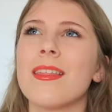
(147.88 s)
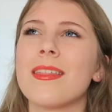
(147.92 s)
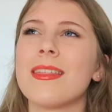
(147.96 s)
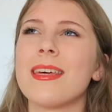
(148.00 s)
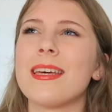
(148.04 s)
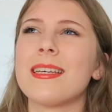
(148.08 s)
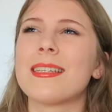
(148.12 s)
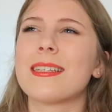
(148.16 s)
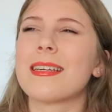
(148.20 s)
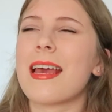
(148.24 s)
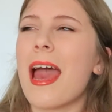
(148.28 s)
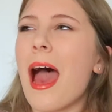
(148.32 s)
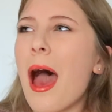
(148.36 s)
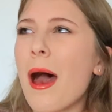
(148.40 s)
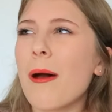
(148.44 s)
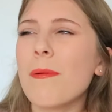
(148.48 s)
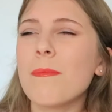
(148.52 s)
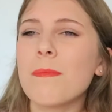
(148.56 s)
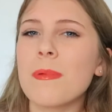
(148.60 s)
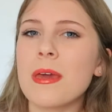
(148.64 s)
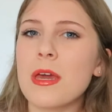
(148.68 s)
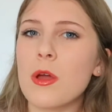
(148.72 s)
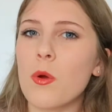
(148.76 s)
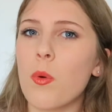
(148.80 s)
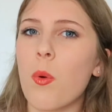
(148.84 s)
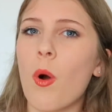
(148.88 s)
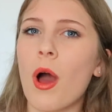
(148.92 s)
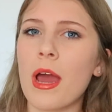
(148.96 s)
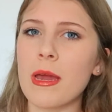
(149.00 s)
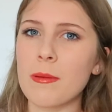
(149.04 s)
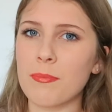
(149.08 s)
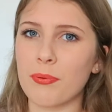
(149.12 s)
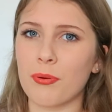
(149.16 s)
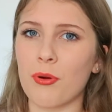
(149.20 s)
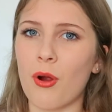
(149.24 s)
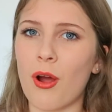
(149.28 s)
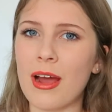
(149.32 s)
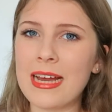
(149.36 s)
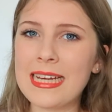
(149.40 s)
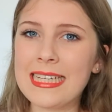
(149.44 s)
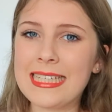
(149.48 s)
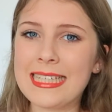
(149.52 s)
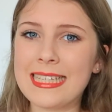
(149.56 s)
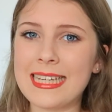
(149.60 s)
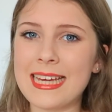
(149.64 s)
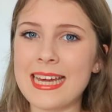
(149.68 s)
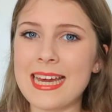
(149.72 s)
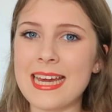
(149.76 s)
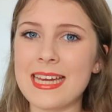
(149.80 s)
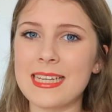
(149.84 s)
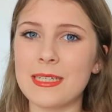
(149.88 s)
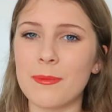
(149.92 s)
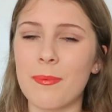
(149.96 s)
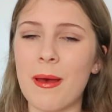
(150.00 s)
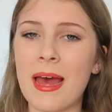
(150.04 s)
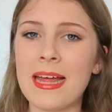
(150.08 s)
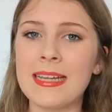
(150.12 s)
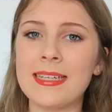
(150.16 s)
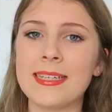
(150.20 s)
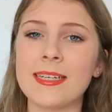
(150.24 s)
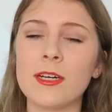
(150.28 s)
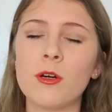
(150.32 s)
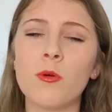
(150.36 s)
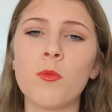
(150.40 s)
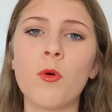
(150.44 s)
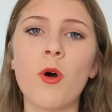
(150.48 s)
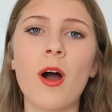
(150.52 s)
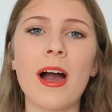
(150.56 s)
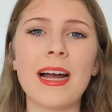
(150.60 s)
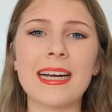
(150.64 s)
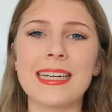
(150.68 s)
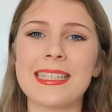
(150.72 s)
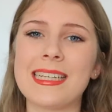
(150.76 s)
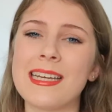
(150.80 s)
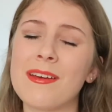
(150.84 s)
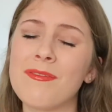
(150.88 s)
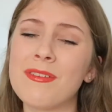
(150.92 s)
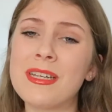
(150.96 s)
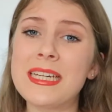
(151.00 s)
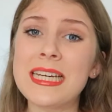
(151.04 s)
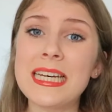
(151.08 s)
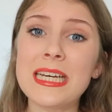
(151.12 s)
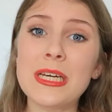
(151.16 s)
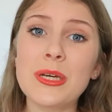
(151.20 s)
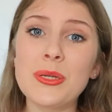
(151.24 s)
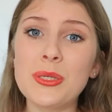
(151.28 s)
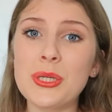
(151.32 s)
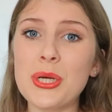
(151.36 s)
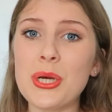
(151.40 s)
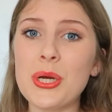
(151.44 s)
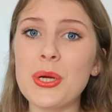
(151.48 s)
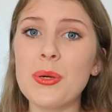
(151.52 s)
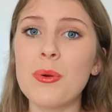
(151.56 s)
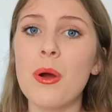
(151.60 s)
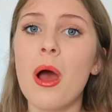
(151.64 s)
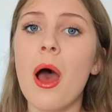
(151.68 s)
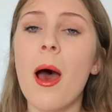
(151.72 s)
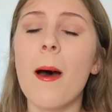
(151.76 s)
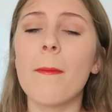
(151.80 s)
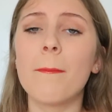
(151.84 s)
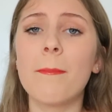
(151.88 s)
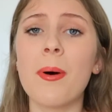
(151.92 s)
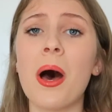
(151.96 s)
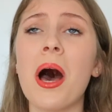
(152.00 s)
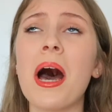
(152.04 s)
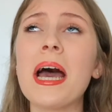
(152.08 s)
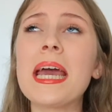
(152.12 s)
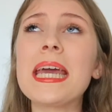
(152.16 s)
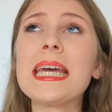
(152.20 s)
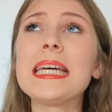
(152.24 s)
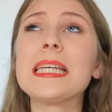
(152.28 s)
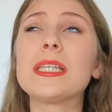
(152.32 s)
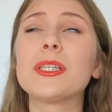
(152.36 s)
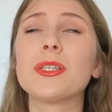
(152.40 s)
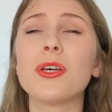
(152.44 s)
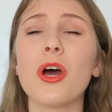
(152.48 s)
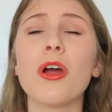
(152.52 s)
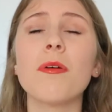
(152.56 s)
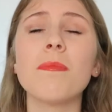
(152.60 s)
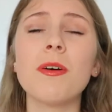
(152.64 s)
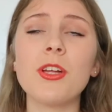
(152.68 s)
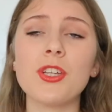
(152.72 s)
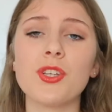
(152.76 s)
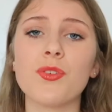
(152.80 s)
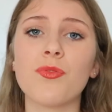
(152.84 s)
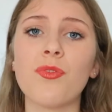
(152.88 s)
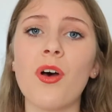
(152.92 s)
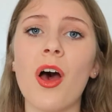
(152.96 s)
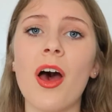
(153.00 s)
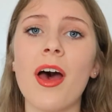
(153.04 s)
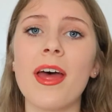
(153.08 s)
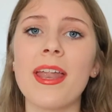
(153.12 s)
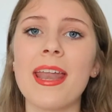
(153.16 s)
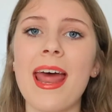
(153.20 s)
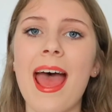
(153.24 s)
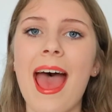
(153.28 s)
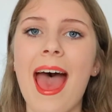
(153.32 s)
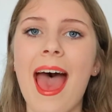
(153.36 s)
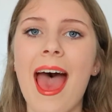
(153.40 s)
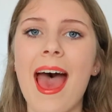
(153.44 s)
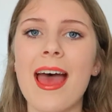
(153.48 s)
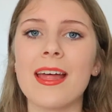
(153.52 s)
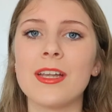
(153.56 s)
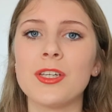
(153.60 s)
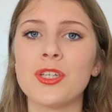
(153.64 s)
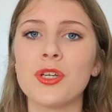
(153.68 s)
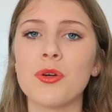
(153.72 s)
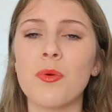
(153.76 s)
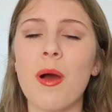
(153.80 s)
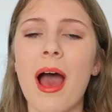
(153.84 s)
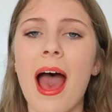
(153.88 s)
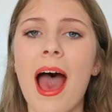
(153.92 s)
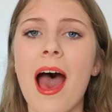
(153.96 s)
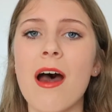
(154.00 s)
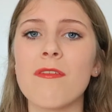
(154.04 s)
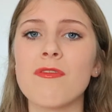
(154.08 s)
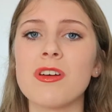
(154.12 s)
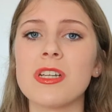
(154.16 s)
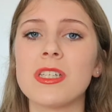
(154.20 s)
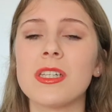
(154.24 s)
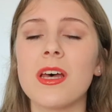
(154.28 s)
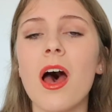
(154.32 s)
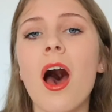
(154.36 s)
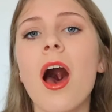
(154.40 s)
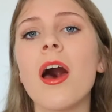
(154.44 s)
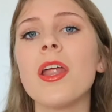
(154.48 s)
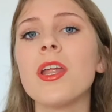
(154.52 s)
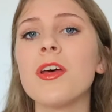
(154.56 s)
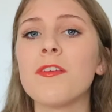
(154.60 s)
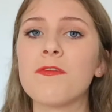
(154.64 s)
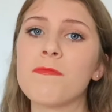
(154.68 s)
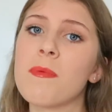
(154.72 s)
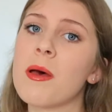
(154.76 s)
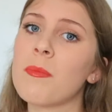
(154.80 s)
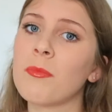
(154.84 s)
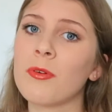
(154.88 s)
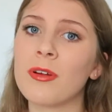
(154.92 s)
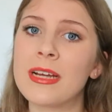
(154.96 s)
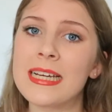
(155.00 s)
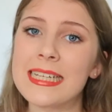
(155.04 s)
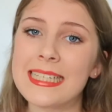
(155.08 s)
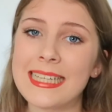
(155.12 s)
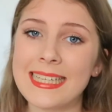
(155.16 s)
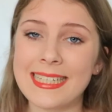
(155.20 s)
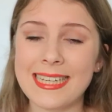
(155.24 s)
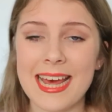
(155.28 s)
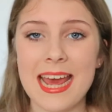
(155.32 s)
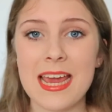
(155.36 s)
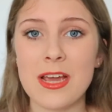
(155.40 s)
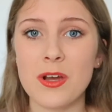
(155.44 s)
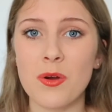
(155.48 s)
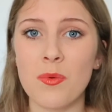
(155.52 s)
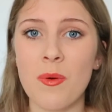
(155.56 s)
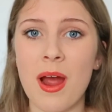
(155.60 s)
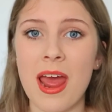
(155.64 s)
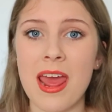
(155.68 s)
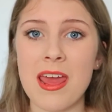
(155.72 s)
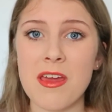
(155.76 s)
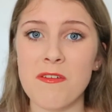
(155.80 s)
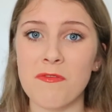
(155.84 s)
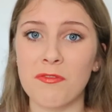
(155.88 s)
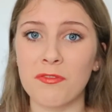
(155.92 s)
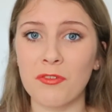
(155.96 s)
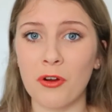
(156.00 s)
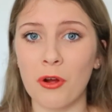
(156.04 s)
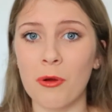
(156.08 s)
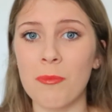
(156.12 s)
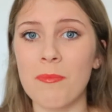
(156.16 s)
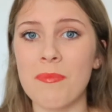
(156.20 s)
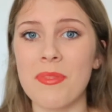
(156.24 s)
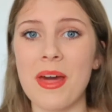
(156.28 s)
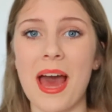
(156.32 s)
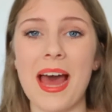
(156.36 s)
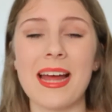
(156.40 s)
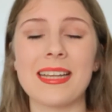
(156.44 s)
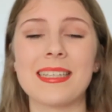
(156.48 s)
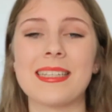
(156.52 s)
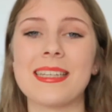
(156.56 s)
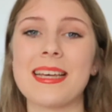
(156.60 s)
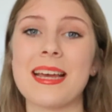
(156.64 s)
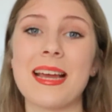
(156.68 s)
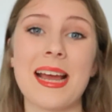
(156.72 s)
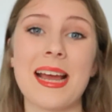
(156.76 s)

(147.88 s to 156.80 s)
this can be quite pricey depending on what activity you do, but it's so much fun and you'll have a ton of memories to take away from that